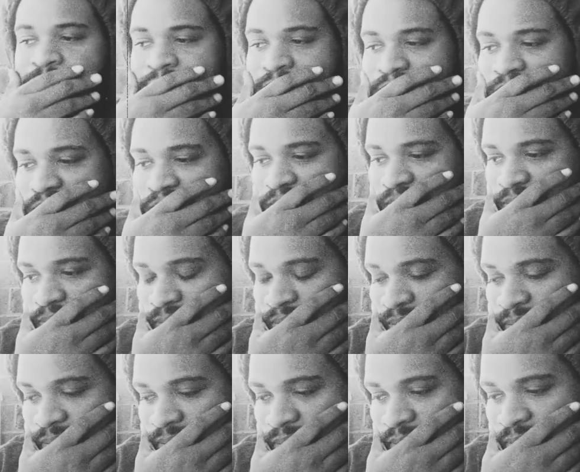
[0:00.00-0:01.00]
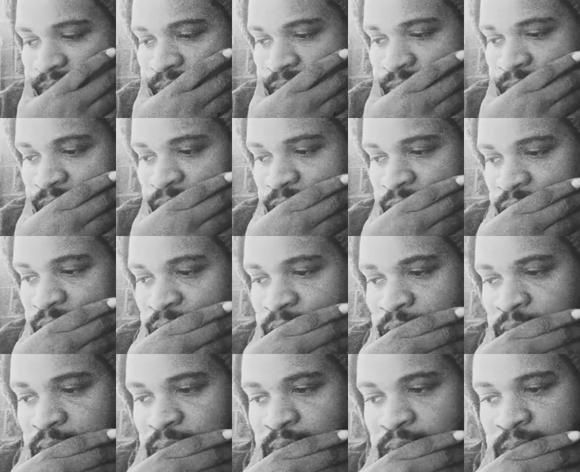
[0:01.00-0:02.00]

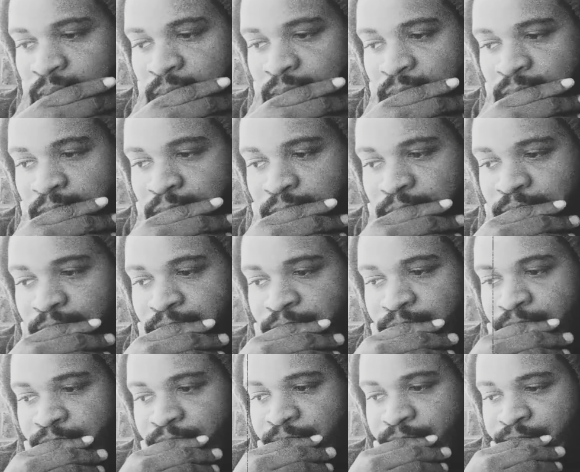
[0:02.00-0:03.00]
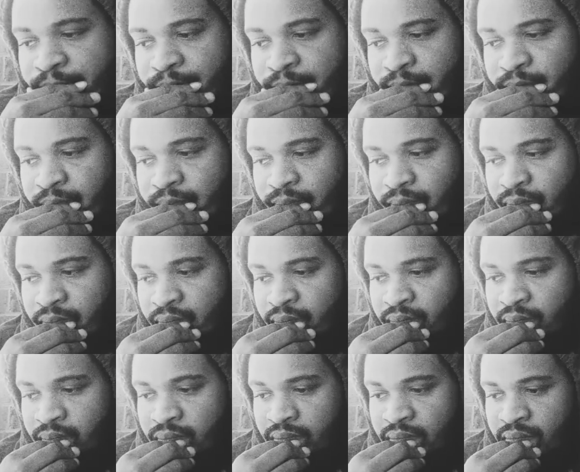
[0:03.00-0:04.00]

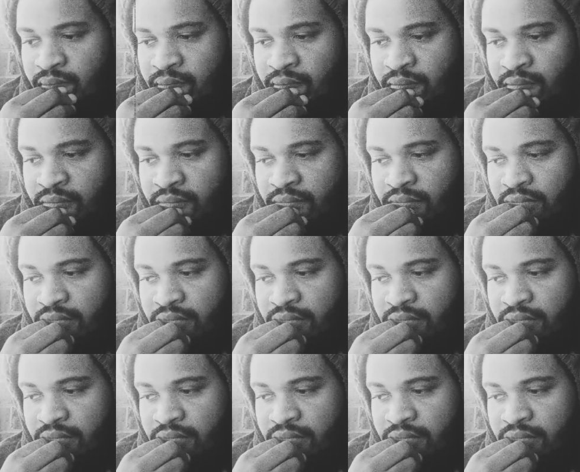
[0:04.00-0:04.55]
Nothing is said.